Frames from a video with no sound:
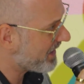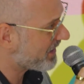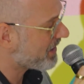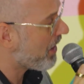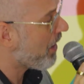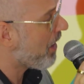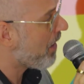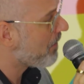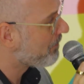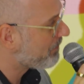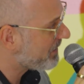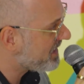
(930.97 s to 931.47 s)

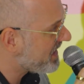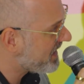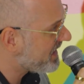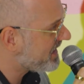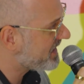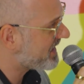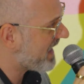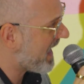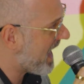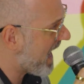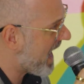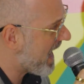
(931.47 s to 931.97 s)
company
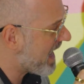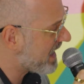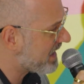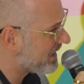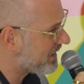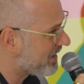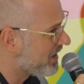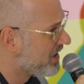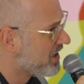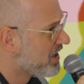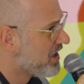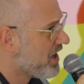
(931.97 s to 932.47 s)

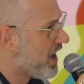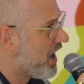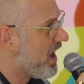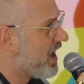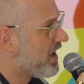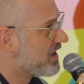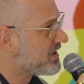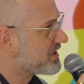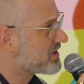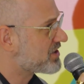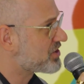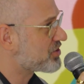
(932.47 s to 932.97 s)
can
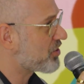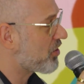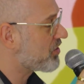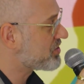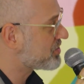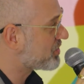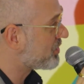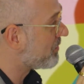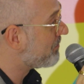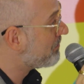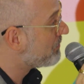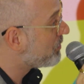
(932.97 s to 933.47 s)
start
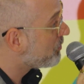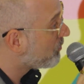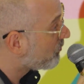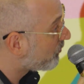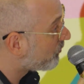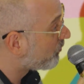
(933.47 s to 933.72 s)
to move